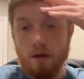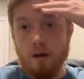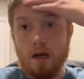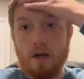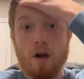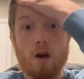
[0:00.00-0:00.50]

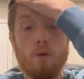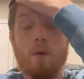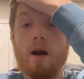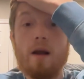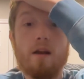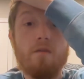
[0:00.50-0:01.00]
occur
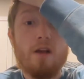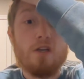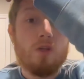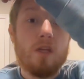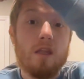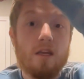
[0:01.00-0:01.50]
where it could
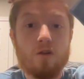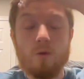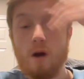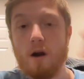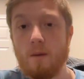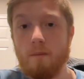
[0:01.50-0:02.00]
eventually lead to
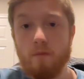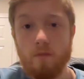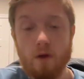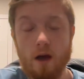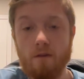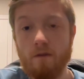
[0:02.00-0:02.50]
harm
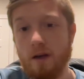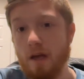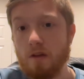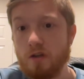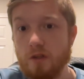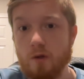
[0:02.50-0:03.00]
of
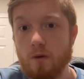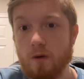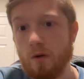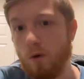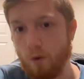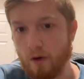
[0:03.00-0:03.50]
another
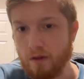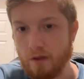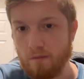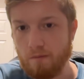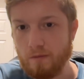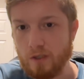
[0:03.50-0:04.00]
student or the
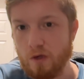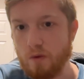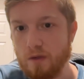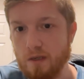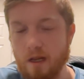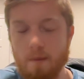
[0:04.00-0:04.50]

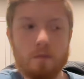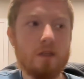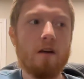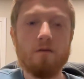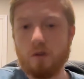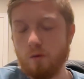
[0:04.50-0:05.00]
student
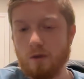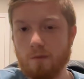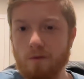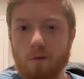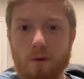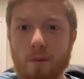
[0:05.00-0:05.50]
themselves who is
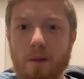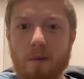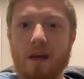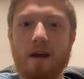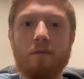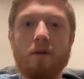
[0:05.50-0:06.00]
performing the
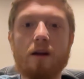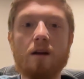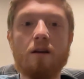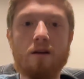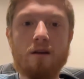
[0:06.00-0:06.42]
behavior.